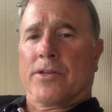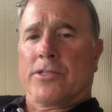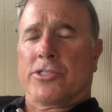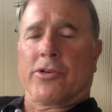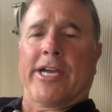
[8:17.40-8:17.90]

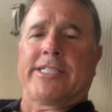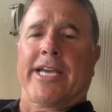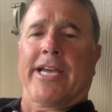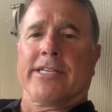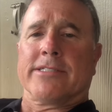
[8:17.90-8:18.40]
It's a great
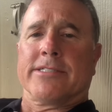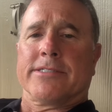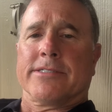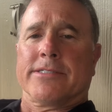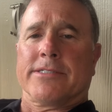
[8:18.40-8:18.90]
day
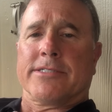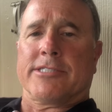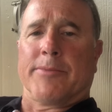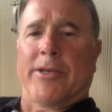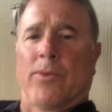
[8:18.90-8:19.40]

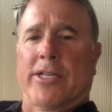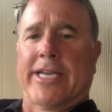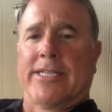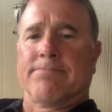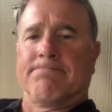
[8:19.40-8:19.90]
to be in Wild 8.